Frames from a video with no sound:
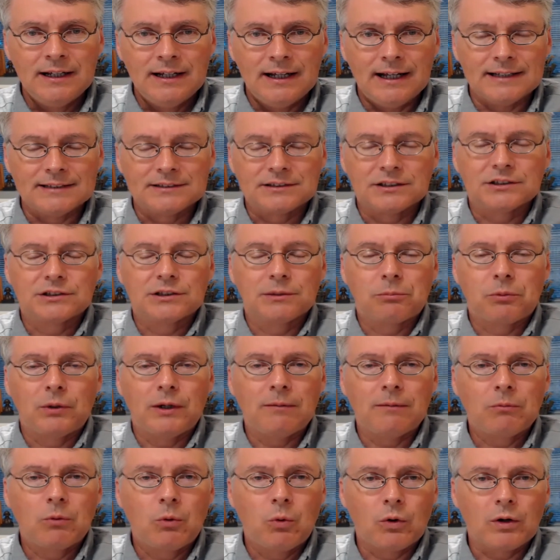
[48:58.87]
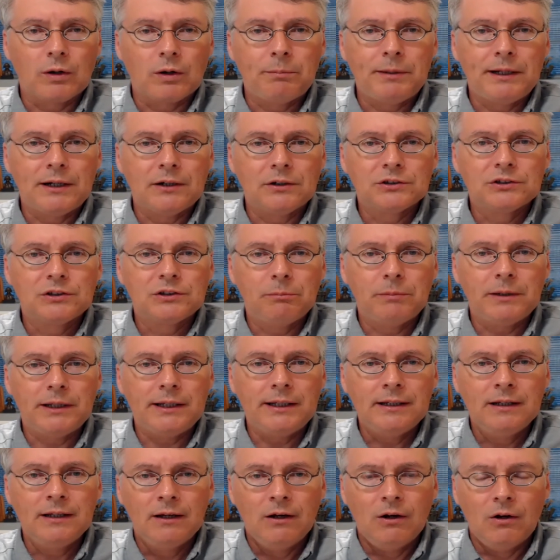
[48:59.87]
as the Supreme Court appears to
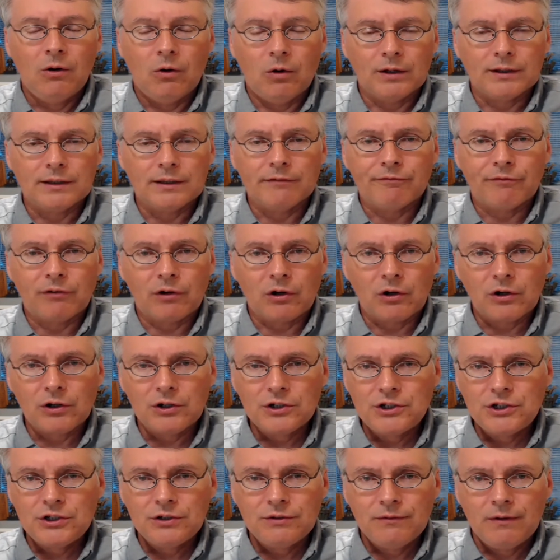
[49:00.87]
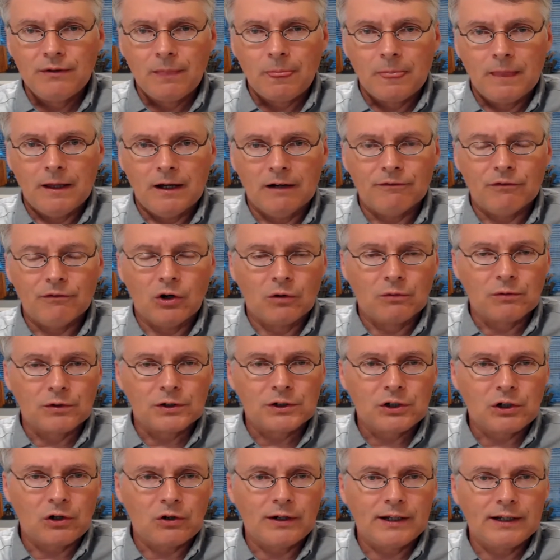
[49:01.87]
be on the verge of
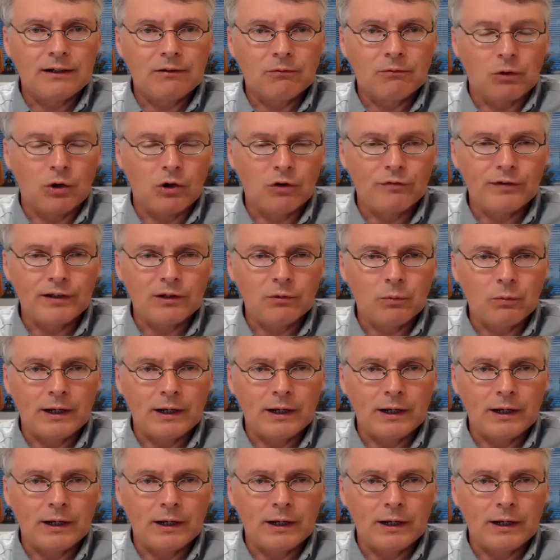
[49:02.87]
overturning Roe v.